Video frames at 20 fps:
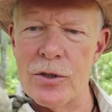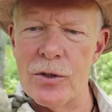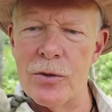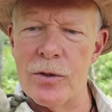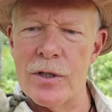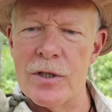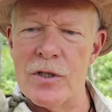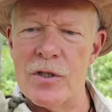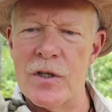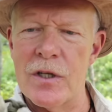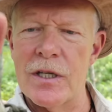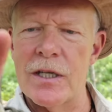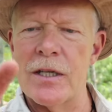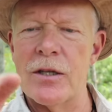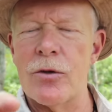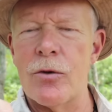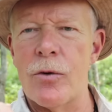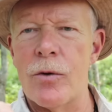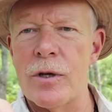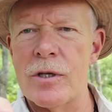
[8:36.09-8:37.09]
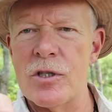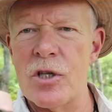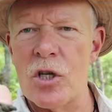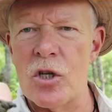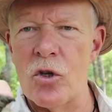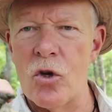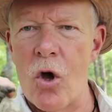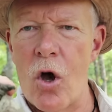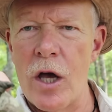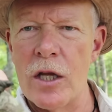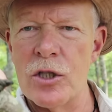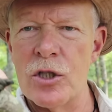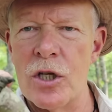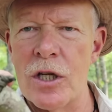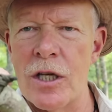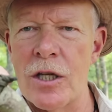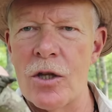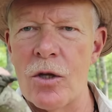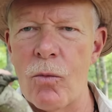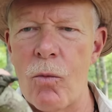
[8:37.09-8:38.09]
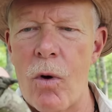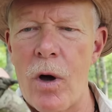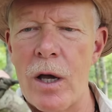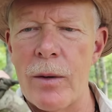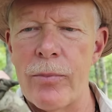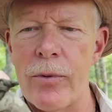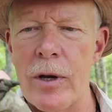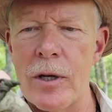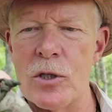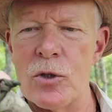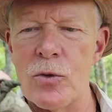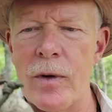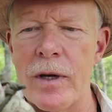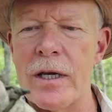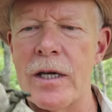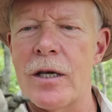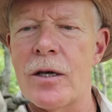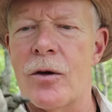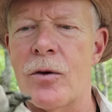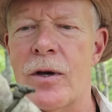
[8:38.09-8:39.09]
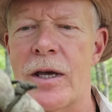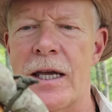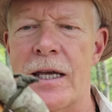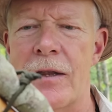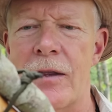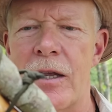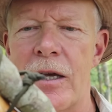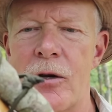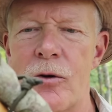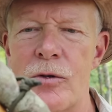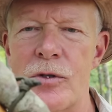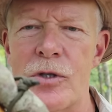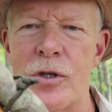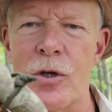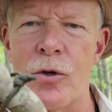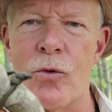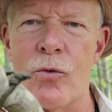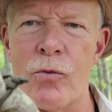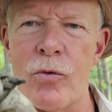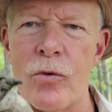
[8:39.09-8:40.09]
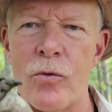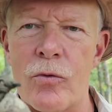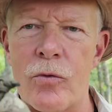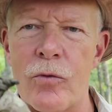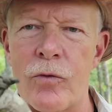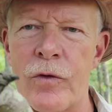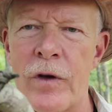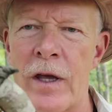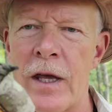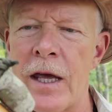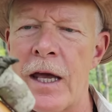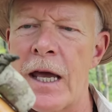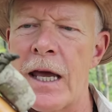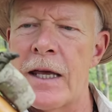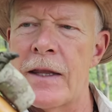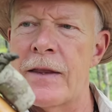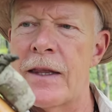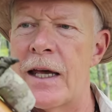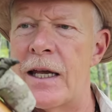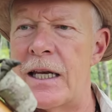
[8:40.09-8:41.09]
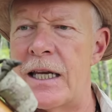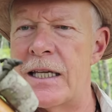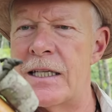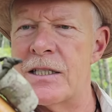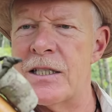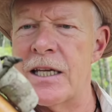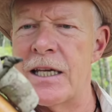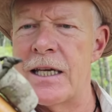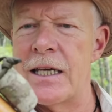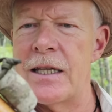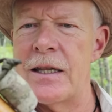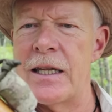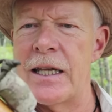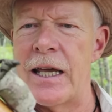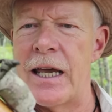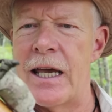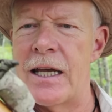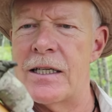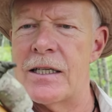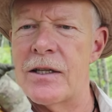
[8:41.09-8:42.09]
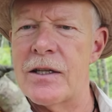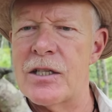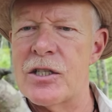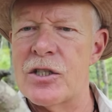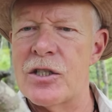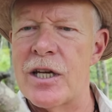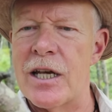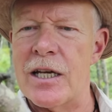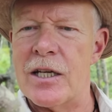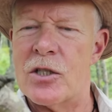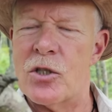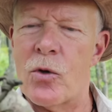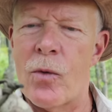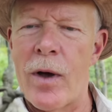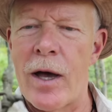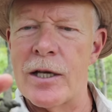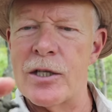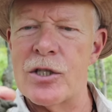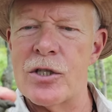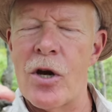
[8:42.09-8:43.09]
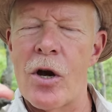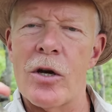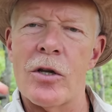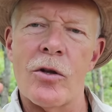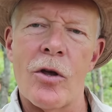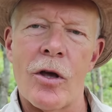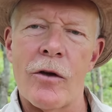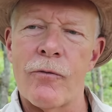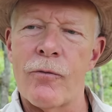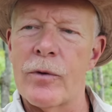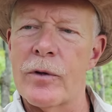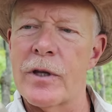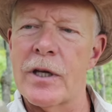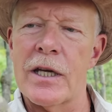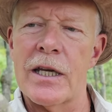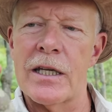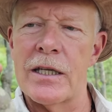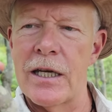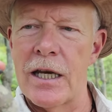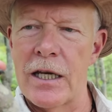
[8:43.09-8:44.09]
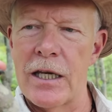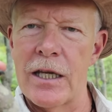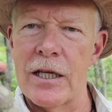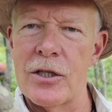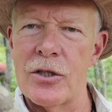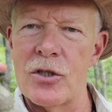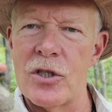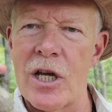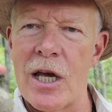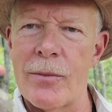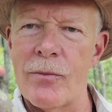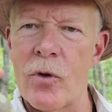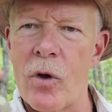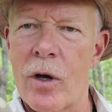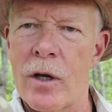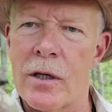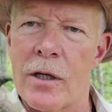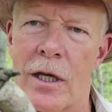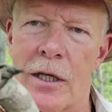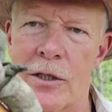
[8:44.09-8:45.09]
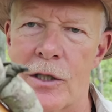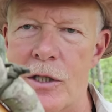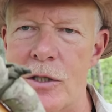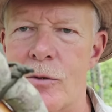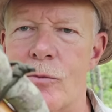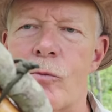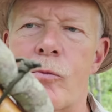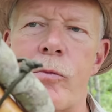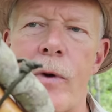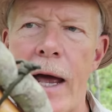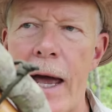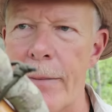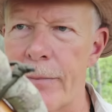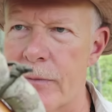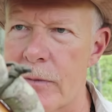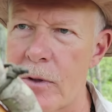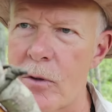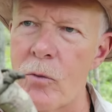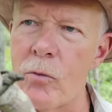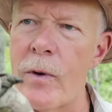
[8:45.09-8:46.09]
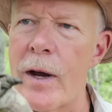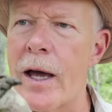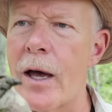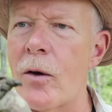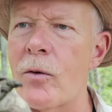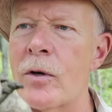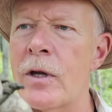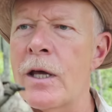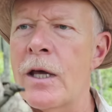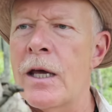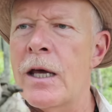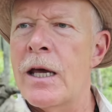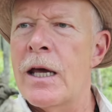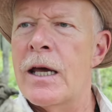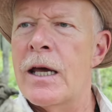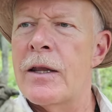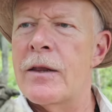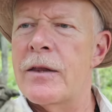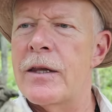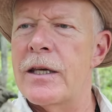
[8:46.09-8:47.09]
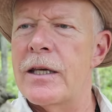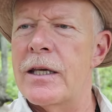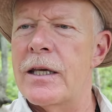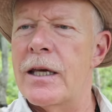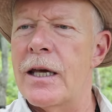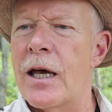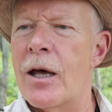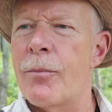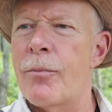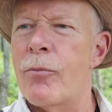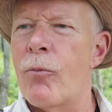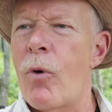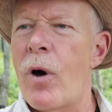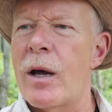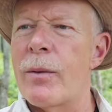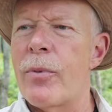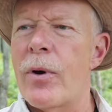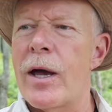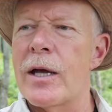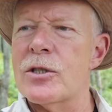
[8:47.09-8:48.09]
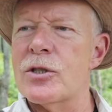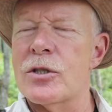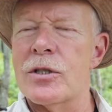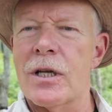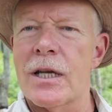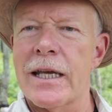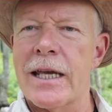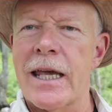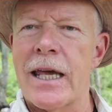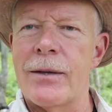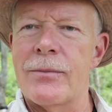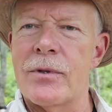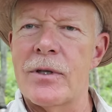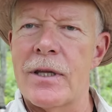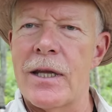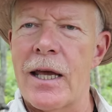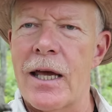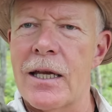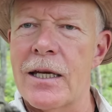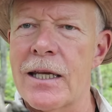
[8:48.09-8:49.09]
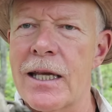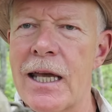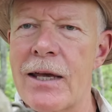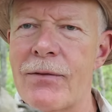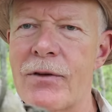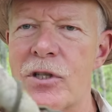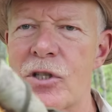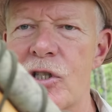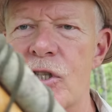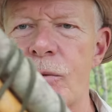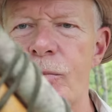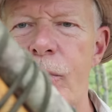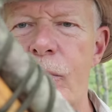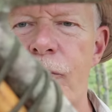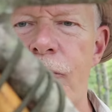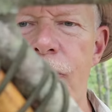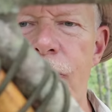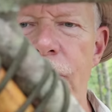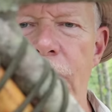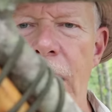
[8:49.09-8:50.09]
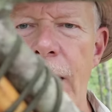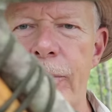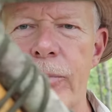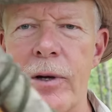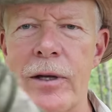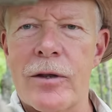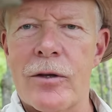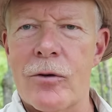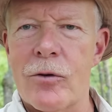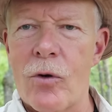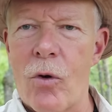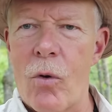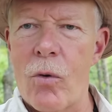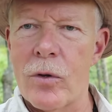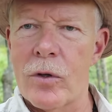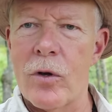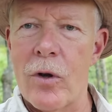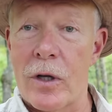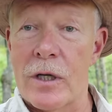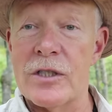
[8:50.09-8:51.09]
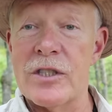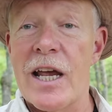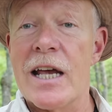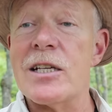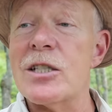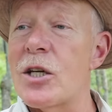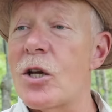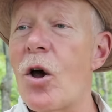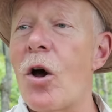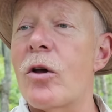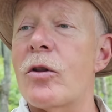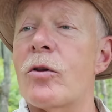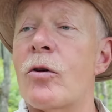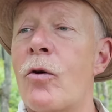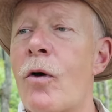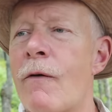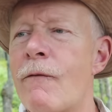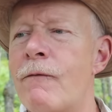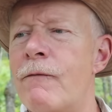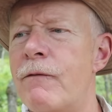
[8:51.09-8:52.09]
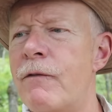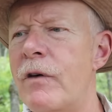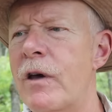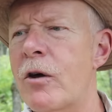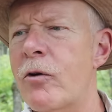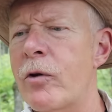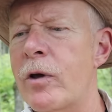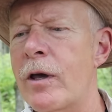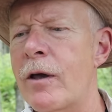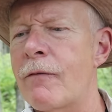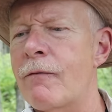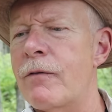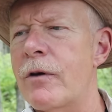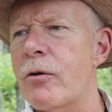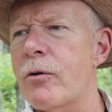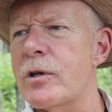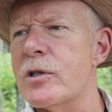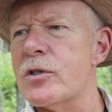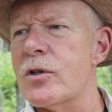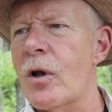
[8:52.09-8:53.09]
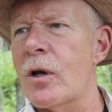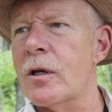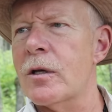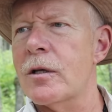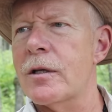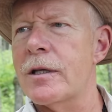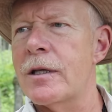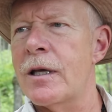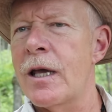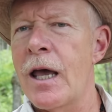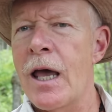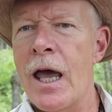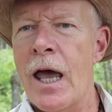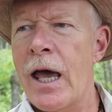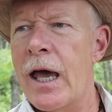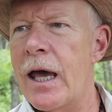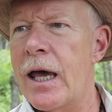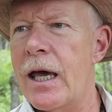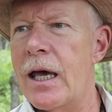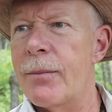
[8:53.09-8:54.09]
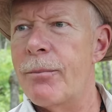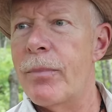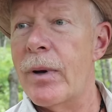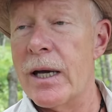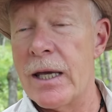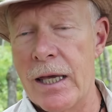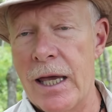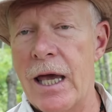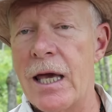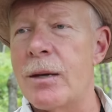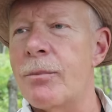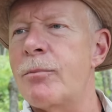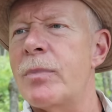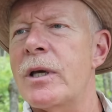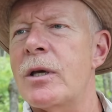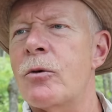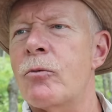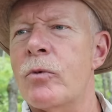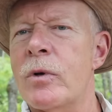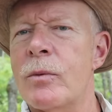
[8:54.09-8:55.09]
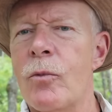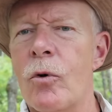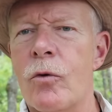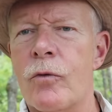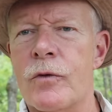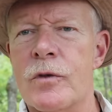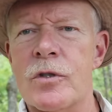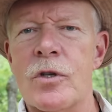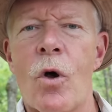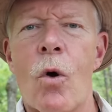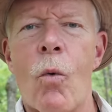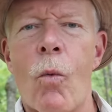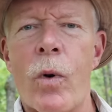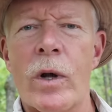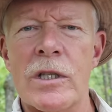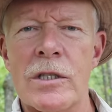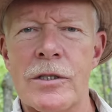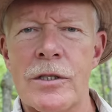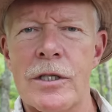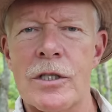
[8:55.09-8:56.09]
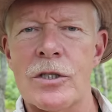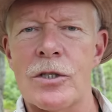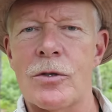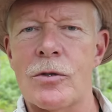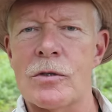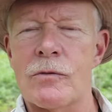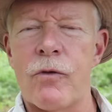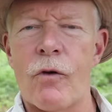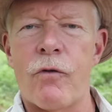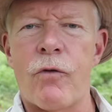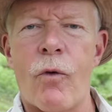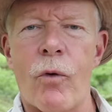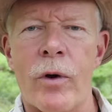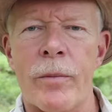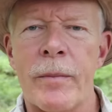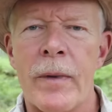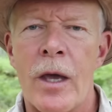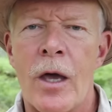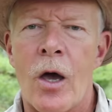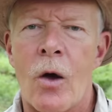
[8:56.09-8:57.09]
As you can see, there is a notch in the Y branch right here, and there's the groove that is in the end of the stick. So I started off with a Canadian jam knot, and I just wrapped it around the uh, Y branch until I came to the end and gave it a simple frap right there to hold it on. It's actually on there very, very solidly, uh, but can be removed. So what's this useful for?